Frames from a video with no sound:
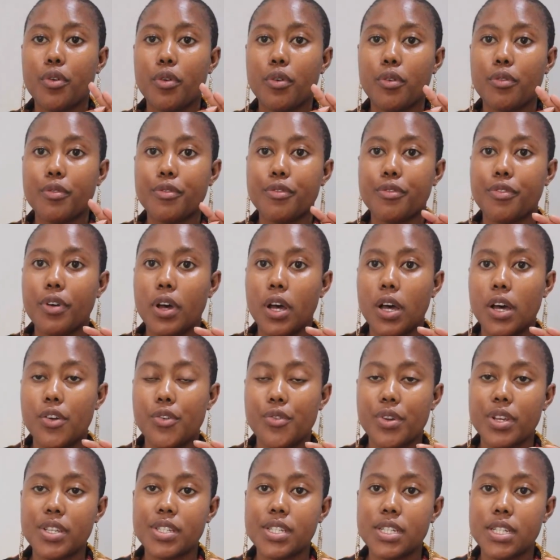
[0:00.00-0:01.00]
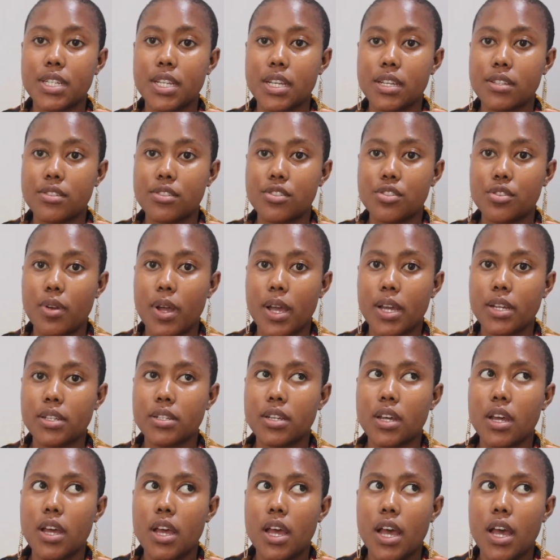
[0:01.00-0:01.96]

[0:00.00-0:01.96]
of residence, right?